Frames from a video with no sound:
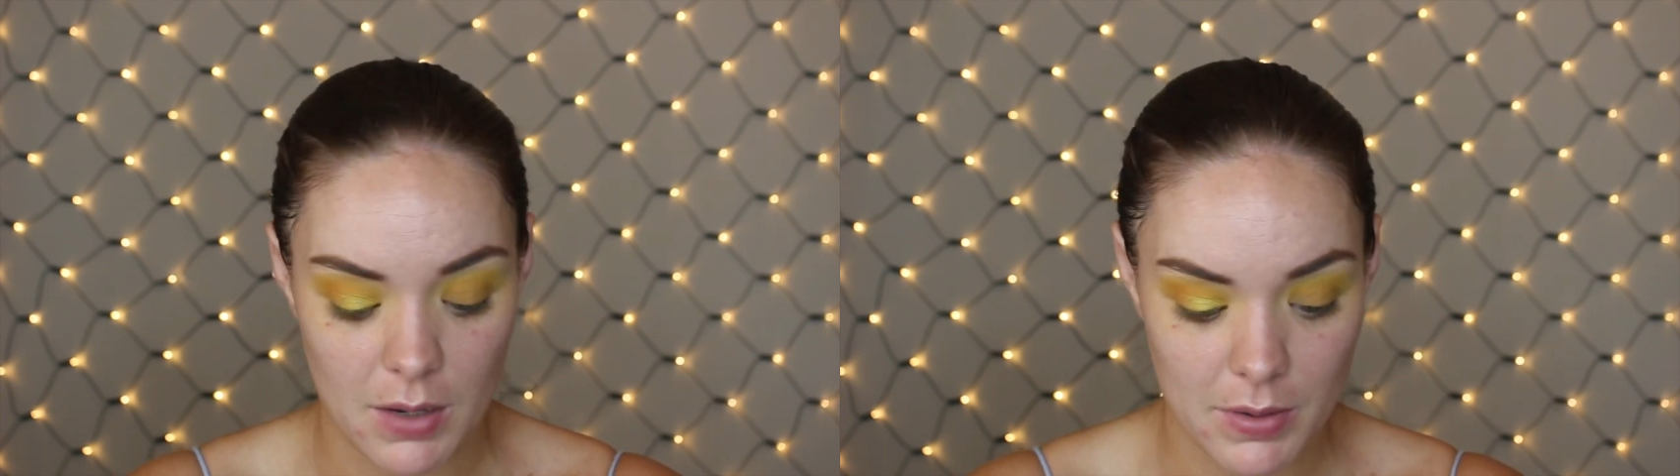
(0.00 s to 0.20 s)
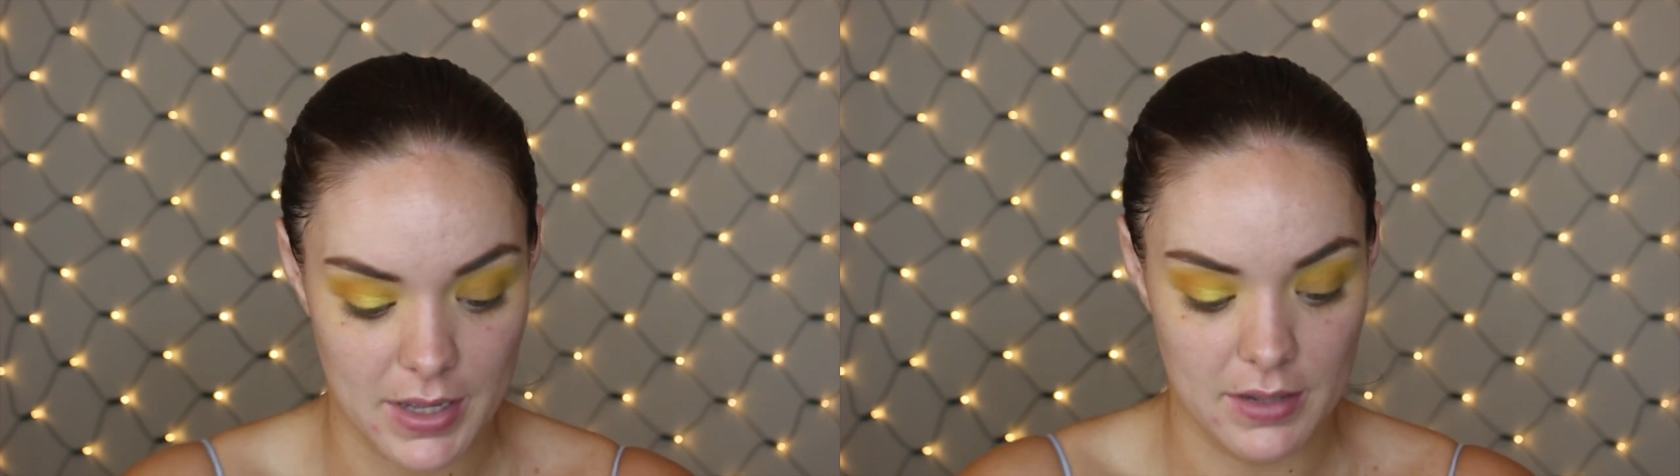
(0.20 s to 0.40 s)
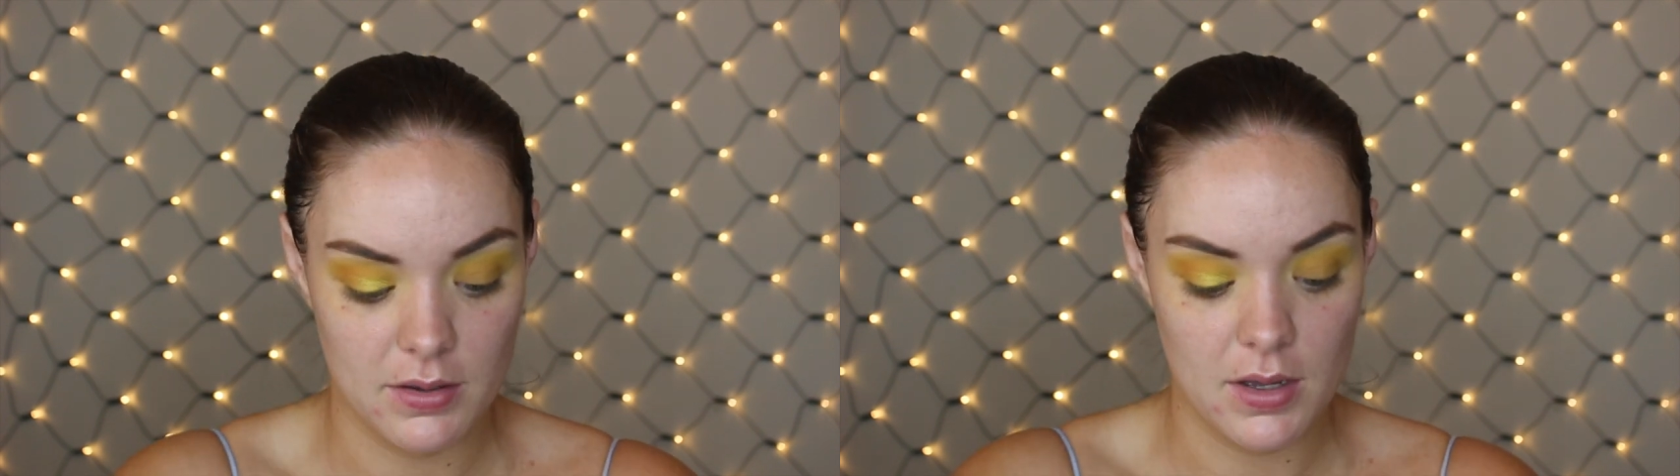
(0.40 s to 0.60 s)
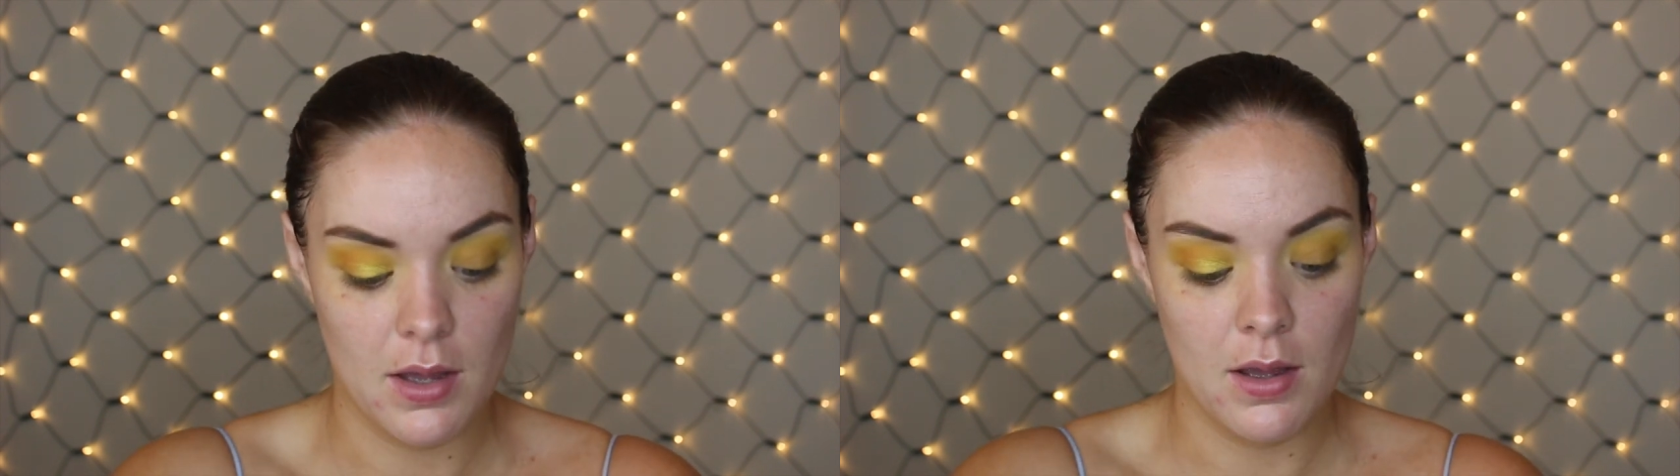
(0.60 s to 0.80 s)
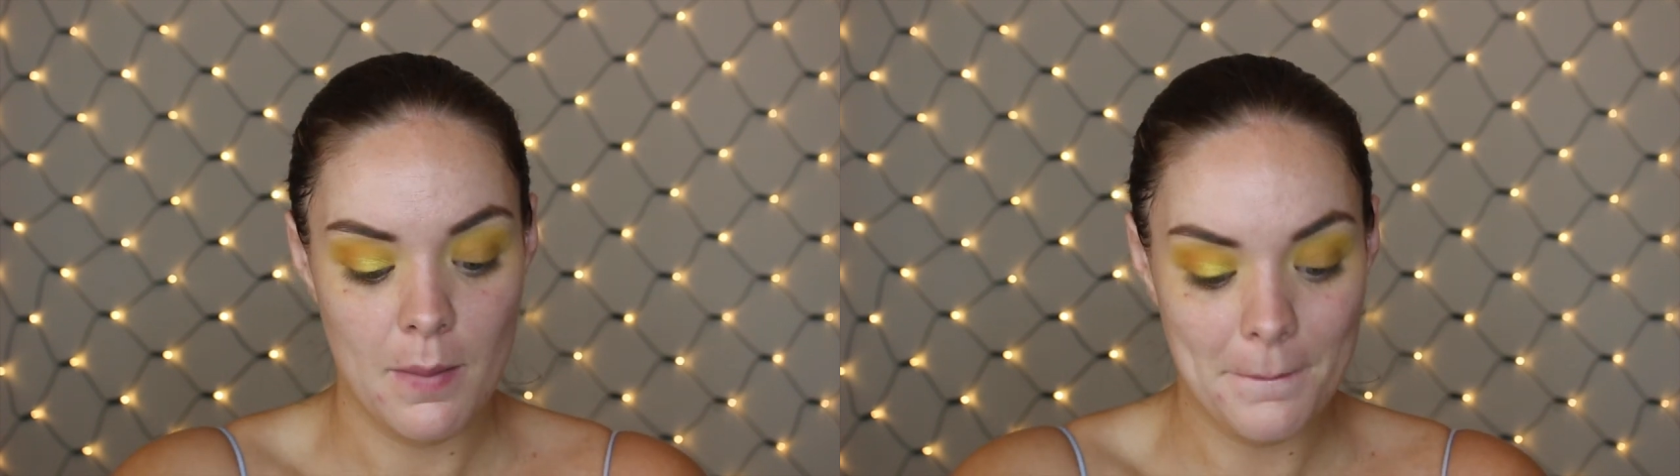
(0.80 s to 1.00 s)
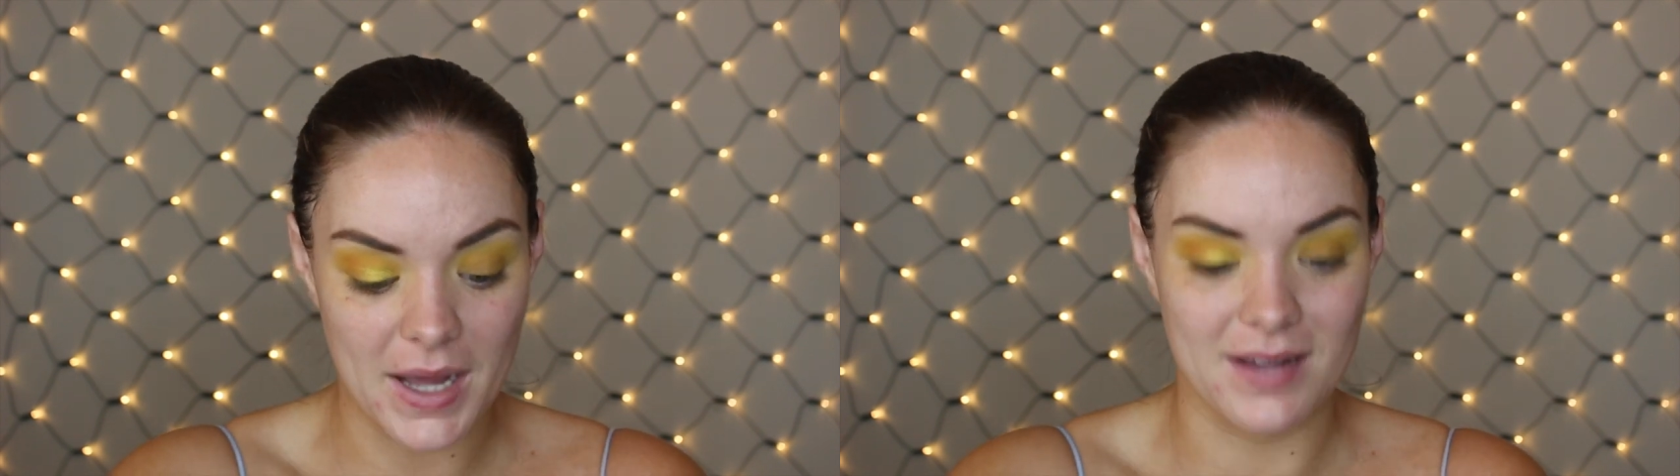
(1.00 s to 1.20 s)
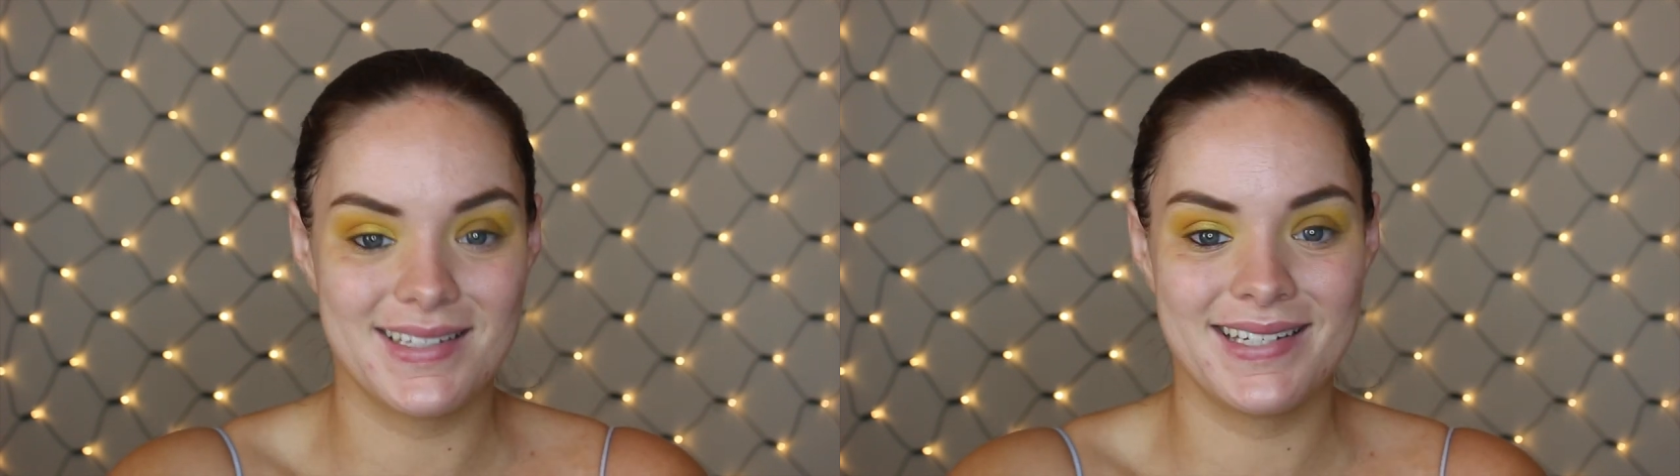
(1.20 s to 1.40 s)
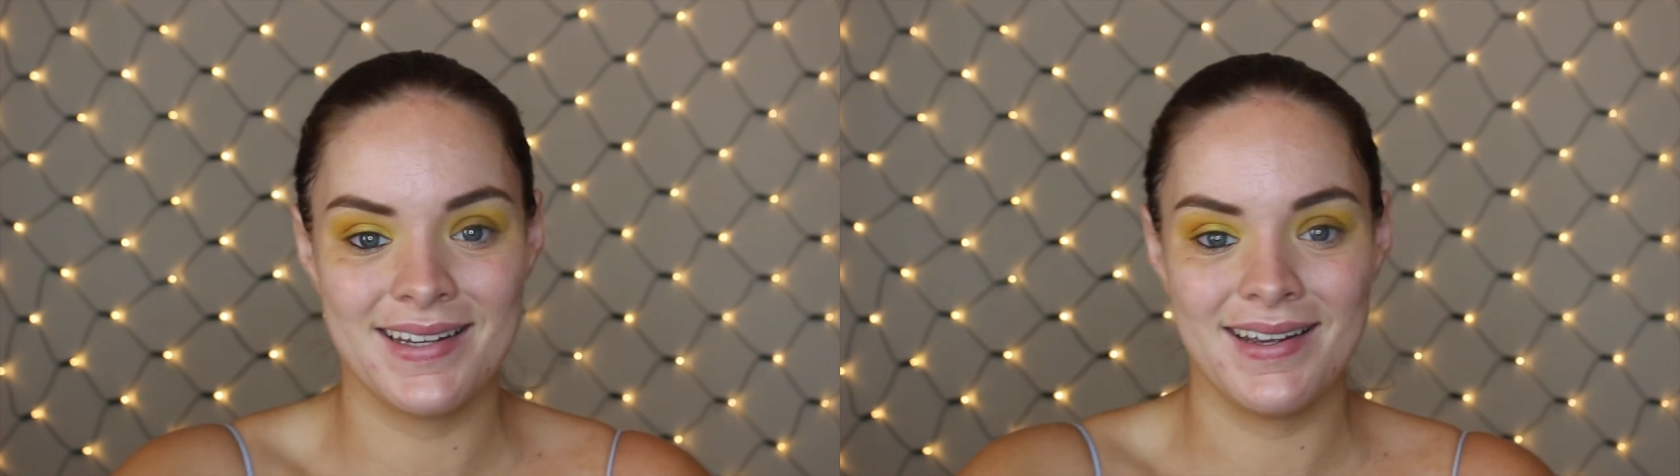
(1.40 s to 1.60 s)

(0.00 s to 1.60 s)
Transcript: that way. But,